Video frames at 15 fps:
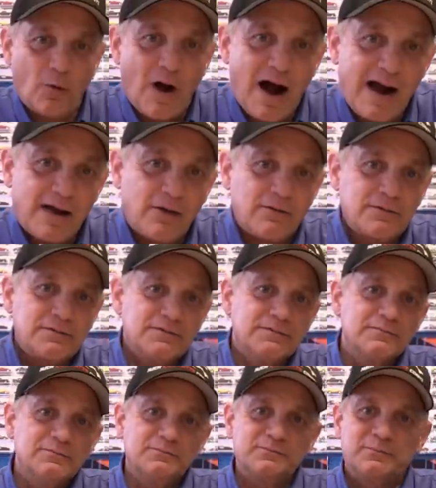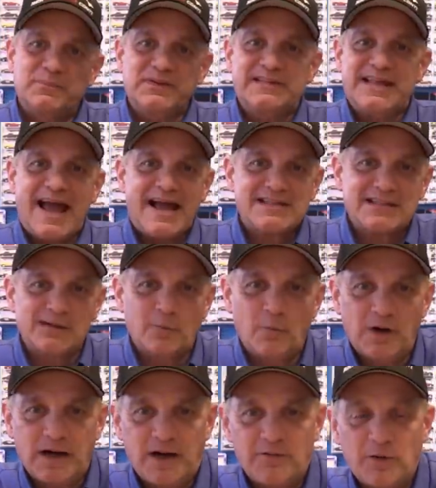Ohio, Pataskala,
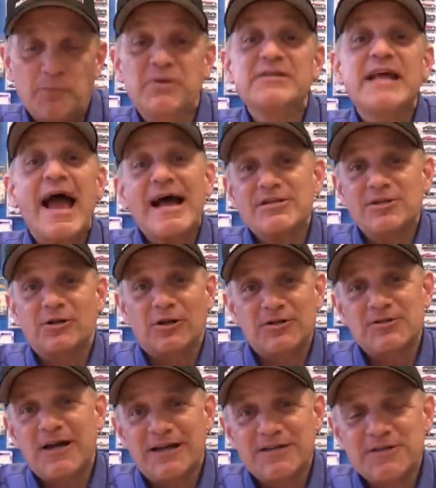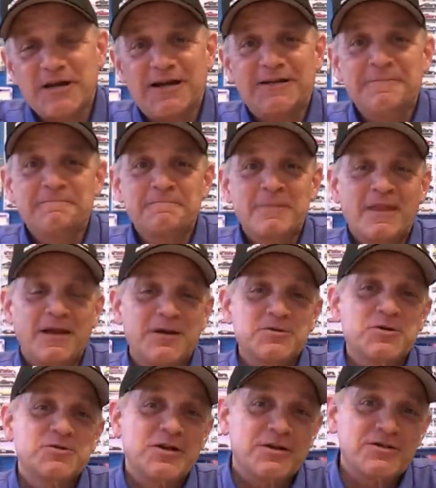whatever. Pataskala is how you say it,
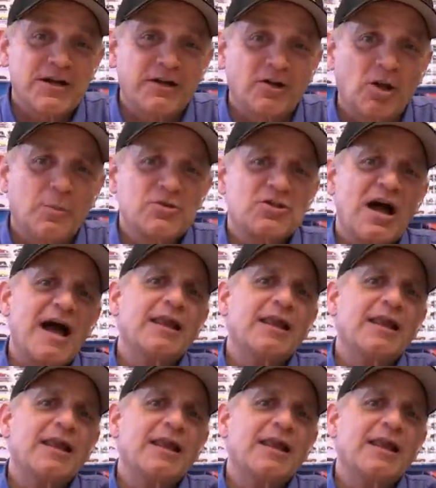just outside of Columbus.